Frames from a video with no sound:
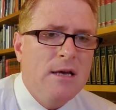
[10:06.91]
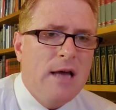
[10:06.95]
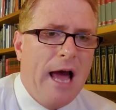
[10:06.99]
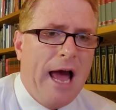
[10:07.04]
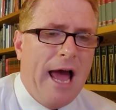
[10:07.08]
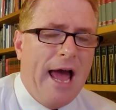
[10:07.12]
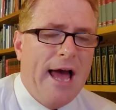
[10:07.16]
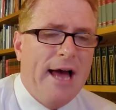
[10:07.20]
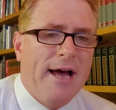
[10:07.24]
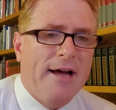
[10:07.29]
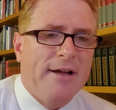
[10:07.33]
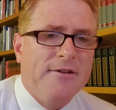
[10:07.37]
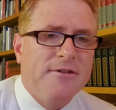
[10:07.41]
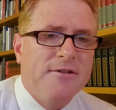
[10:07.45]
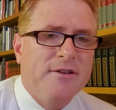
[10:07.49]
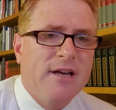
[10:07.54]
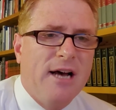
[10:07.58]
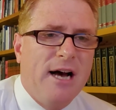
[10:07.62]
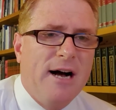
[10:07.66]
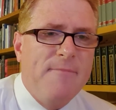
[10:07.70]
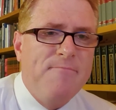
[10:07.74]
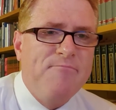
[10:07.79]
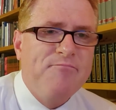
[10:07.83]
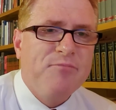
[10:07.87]
And
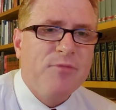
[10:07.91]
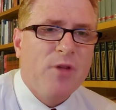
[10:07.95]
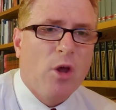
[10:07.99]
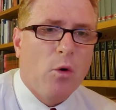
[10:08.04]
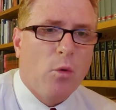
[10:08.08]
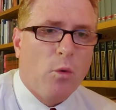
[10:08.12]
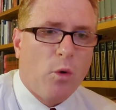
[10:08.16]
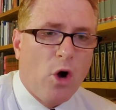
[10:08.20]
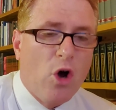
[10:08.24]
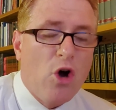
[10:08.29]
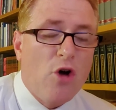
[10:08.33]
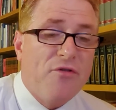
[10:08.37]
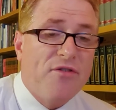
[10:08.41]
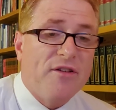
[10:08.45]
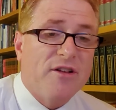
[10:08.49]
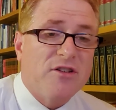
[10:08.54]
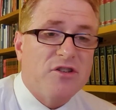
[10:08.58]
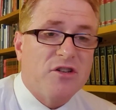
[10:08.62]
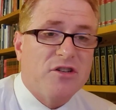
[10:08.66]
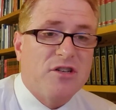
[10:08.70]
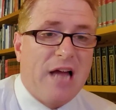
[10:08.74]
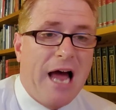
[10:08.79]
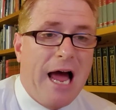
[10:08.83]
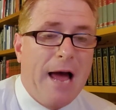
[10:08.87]
uh, Ruth
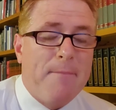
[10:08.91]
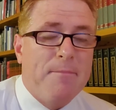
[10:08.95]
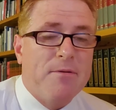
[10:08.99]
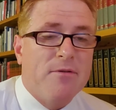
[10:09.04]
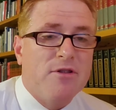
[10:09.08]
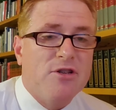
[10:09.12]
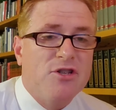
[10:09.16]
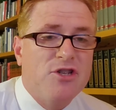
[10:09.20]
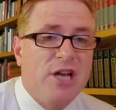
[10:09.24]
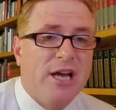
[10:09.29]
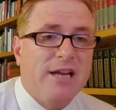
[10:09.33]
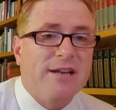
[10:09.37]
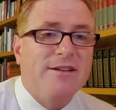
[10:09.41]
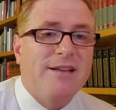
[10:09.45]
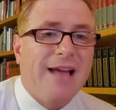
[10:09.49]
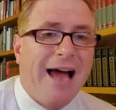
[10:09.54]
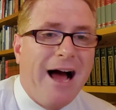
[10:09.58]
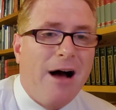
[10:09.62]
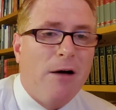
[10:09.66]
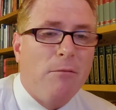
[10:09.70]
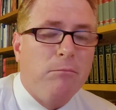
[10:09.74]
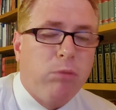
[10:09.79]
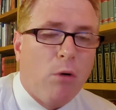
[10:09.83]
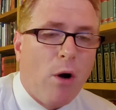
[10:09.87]
is a type of the
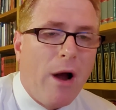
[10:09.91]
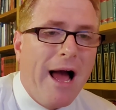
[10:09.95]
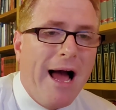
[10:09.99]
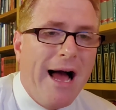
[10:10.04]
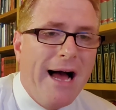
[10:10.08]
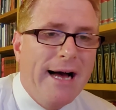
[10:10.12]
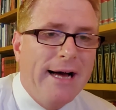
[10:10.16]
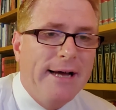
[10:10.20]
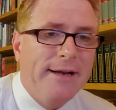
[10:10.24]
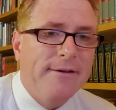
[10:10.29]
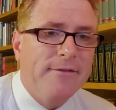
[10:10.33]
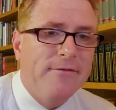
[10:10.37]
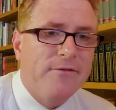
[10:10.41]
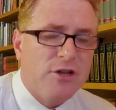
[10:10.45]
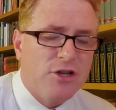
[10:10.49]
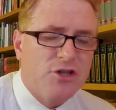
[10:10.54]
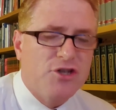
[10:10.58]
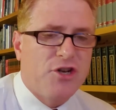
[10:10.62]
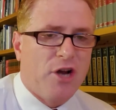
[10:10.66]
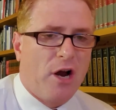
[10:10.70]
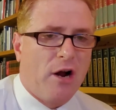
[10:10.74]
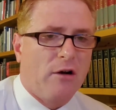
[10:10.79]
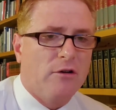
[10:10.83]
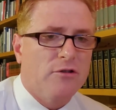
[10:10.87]
Gentile bride, the
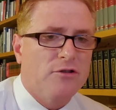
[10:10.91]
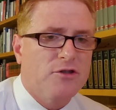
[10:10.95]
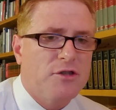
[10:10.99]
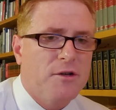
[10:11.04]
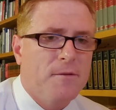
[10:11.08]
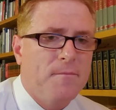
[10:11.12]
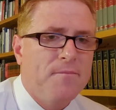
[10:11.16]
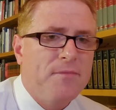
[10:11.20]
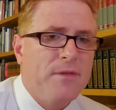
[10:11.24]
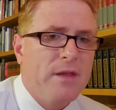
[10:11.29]
church.